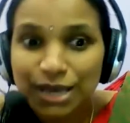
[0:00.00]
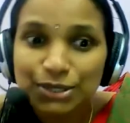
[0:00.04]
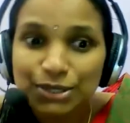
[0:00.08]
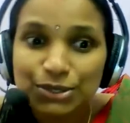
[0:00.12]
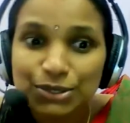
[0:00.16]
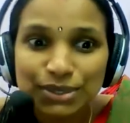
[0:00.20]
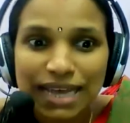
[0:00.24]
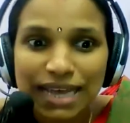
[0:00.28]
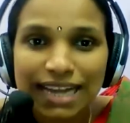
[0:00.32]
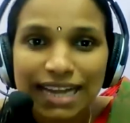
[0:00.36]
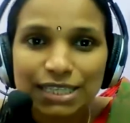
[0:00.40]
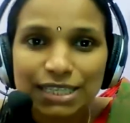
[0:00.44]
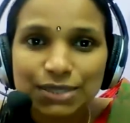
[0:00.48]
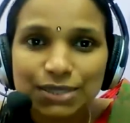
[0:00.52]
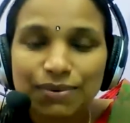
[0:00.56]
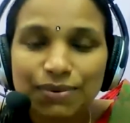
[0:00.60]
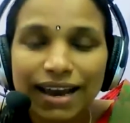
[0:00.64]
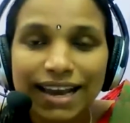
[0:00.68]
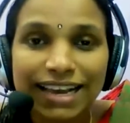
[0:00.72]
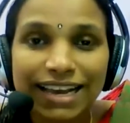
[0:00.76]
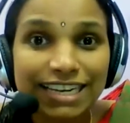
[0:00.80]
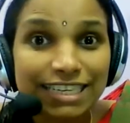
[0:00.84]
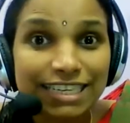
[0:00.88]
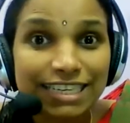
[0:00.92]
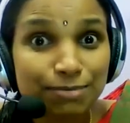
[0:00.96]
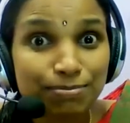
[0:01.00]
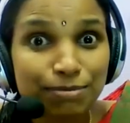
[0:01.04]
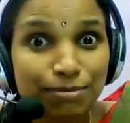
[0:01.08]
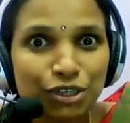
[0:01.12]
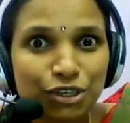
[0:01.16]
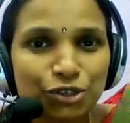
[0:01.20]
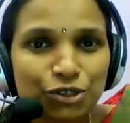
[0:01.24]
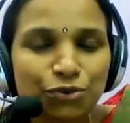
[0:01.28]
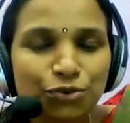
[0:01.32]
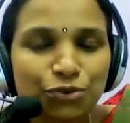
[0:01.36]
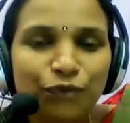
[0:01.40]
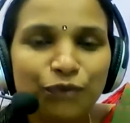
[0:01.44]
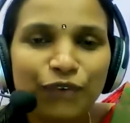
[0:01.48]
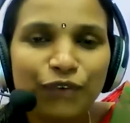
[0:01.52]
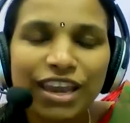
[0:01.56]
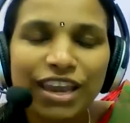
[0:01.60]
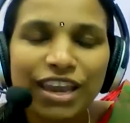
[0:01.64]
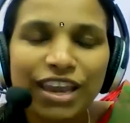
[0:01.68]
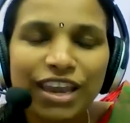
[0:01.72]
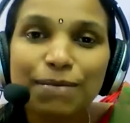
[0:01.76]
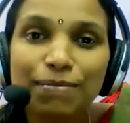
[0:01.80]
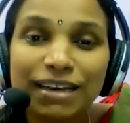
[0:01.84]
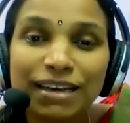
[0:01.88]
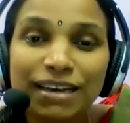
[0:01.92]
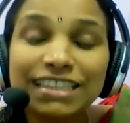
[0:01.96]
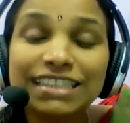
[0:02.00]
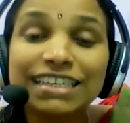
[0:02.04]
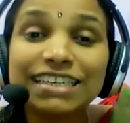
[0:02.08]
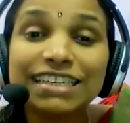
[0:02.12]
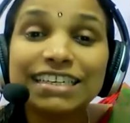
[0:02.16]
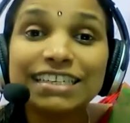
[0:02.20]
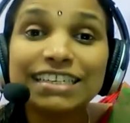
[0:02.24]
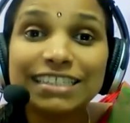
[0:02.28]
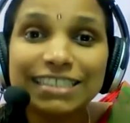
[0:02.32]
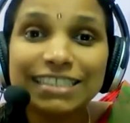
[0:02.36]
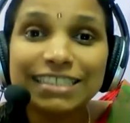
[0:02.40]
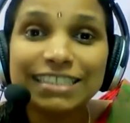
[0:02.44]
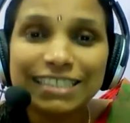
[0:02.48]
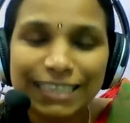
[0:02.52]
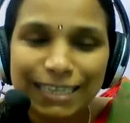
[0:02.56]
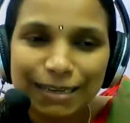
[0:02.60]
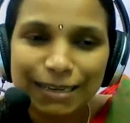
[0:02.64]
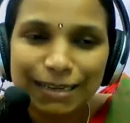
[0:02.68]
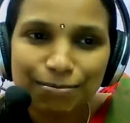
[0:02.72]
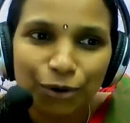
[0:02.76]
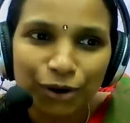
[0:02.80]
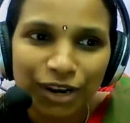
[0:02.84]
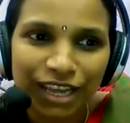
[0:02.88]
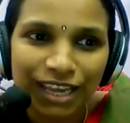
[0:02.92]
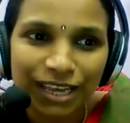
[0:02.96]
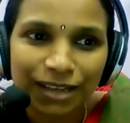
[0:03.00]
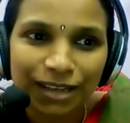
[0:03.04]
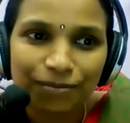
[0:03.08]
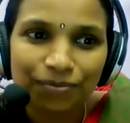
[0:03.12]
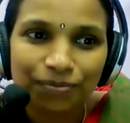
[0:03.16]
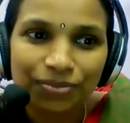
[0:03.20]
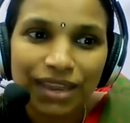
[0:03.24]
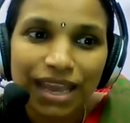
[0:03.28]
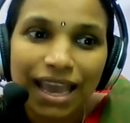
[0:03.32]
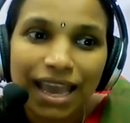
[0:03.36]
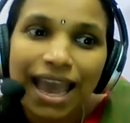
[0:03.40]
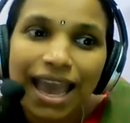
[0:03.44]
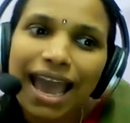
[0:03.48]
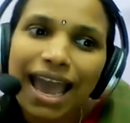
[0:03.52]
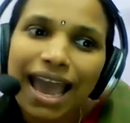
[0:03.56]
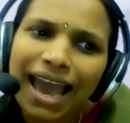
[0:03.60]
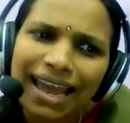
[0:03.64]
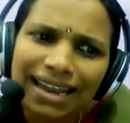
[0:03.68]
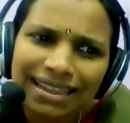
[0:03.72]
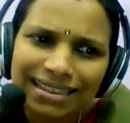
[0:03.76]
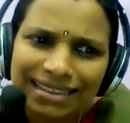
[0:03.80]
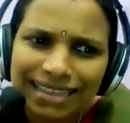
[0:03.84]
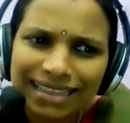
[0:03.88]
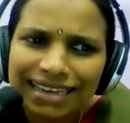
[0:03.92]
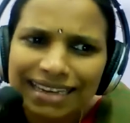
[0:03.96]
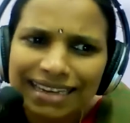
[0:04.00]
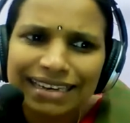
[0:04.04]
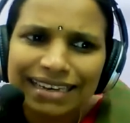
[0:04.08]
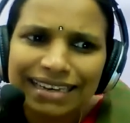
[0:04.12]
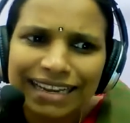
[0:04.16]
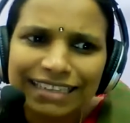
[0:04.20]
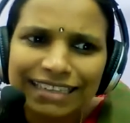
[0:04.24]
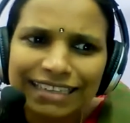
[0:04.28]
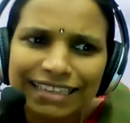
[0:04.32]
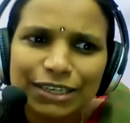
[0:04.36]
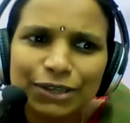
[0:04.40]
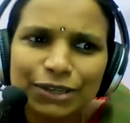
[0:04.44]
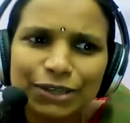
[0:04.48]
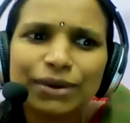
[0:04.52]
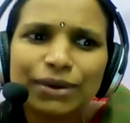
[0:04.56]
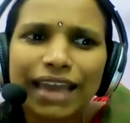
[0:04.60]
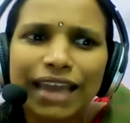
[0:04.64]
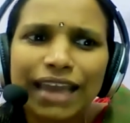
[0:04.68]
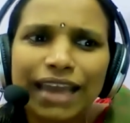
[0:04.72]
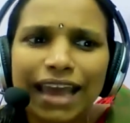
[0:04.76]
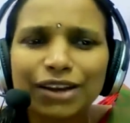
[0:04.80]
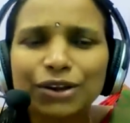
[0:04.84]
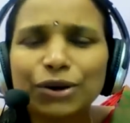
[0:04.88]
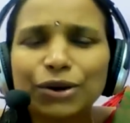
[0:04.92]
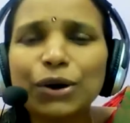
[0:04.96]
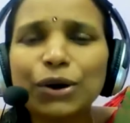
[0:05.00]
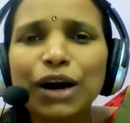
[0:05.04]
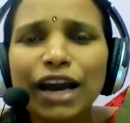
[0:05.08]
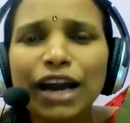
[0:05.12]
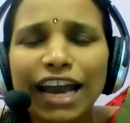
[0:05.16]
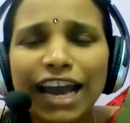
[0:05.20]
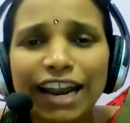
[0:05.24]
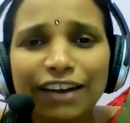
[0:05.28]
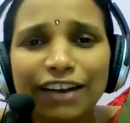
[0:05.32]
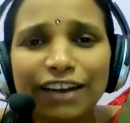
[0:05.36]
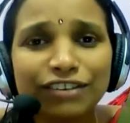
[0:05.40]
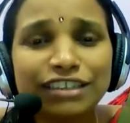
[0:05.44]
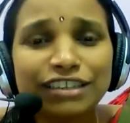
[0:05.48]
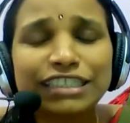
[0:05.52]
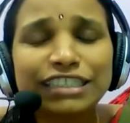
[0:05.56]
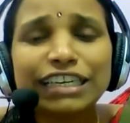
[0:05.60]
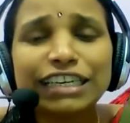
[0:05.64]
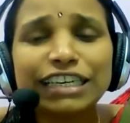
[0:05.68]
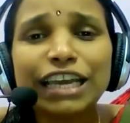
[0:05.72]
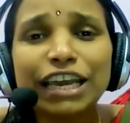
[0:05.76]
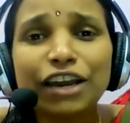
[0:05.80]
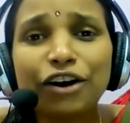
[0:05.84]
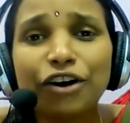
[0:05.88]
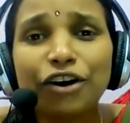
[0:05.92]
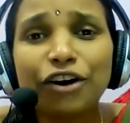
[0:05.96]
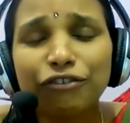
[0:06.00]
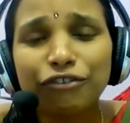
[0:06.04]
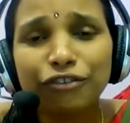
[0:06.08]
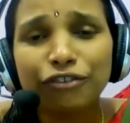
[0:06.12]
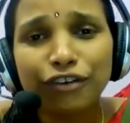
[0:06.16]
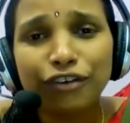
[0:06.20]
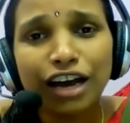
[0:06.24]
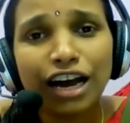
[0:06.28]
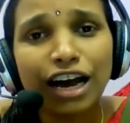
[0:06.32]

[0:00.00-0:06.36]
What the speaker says: So that's why it's better to wake up in the early morning, and then later you can go ahead with drinking of